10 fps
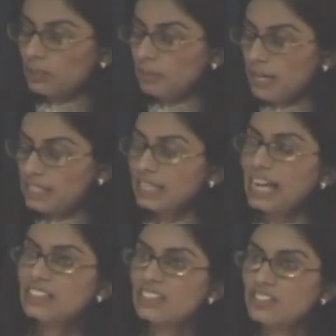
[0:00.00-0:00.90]
the breast
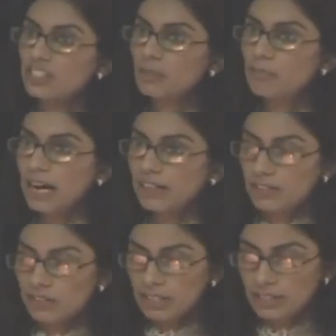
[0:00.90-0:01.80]
cancer gene
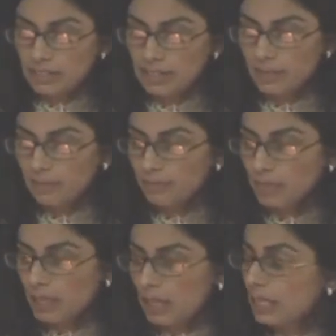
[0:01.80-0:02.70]
patent recently.
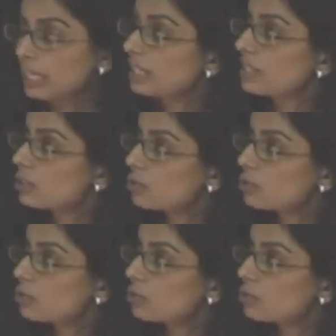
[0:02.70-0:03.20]
In